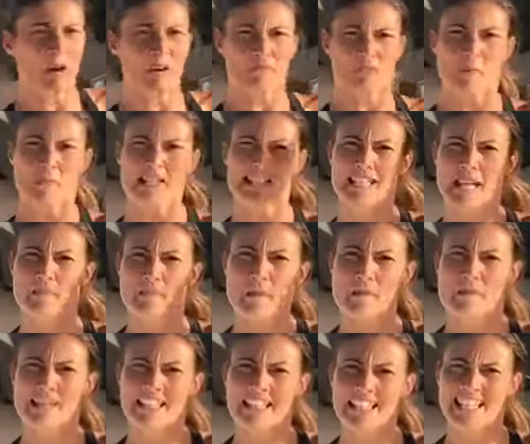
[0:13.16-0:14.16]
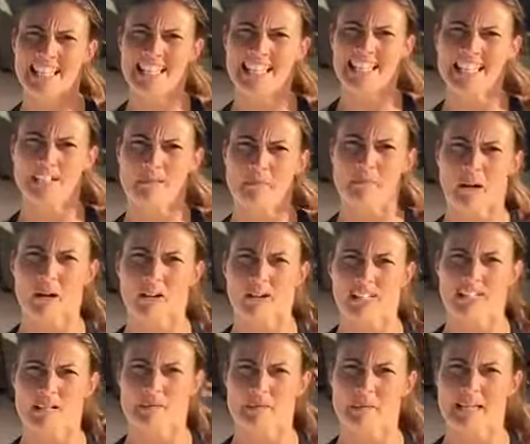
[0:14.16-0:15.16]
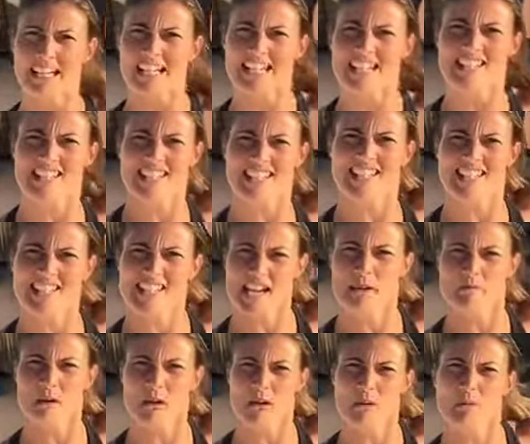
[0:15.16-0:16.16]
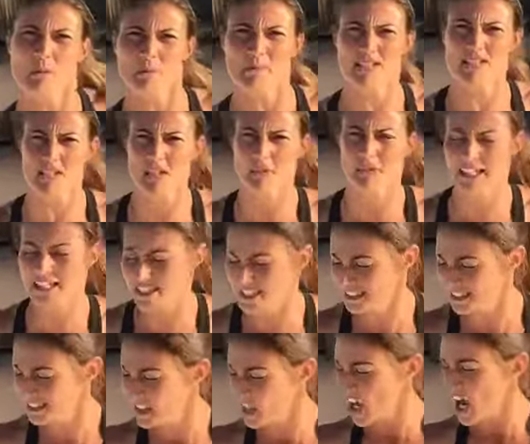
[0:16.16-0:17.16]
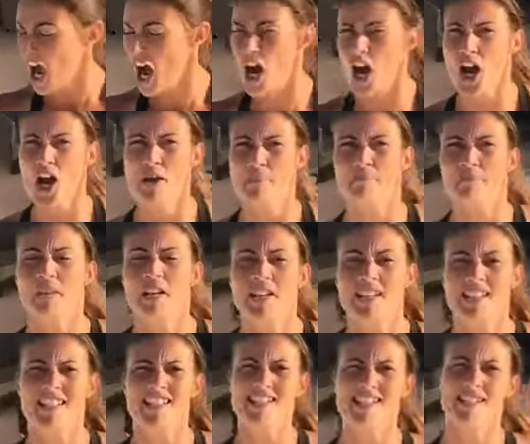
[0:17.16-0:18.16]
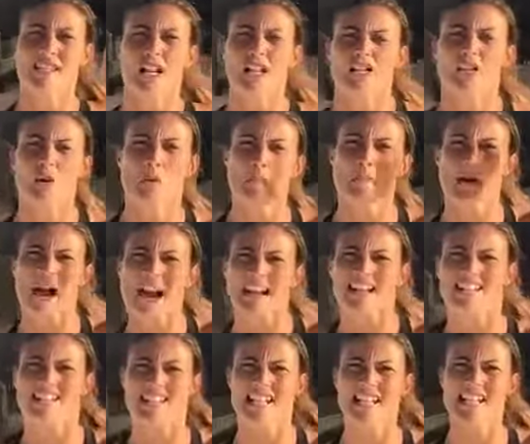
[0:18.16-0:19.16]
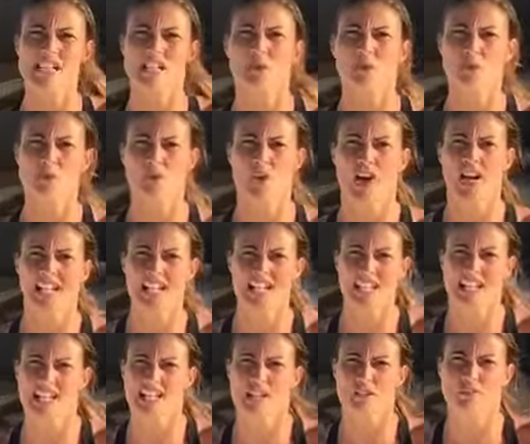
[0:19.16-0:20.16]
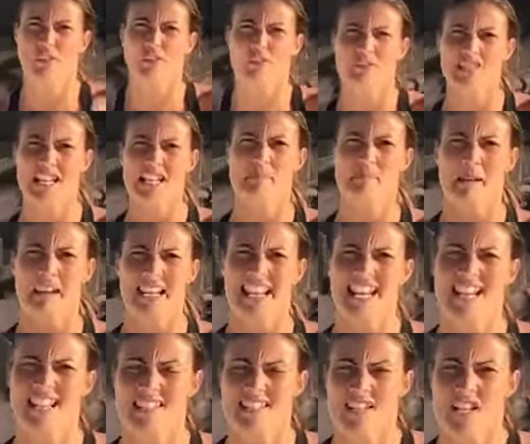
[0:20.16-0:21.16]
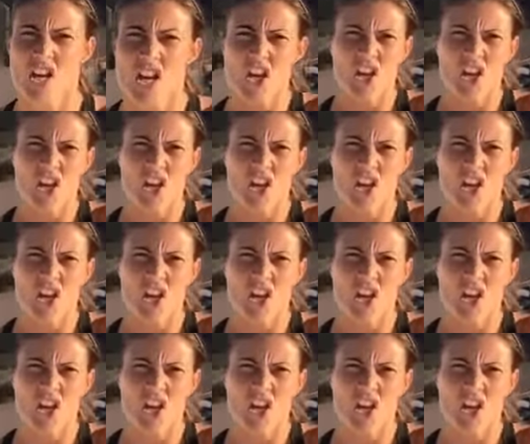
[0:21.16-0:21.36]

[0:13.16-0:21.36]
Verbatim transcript: I've got my Debbie McGee behind me. He's going to demo what we're doing. Um, so this is like your max interval training. It's 15 minutes.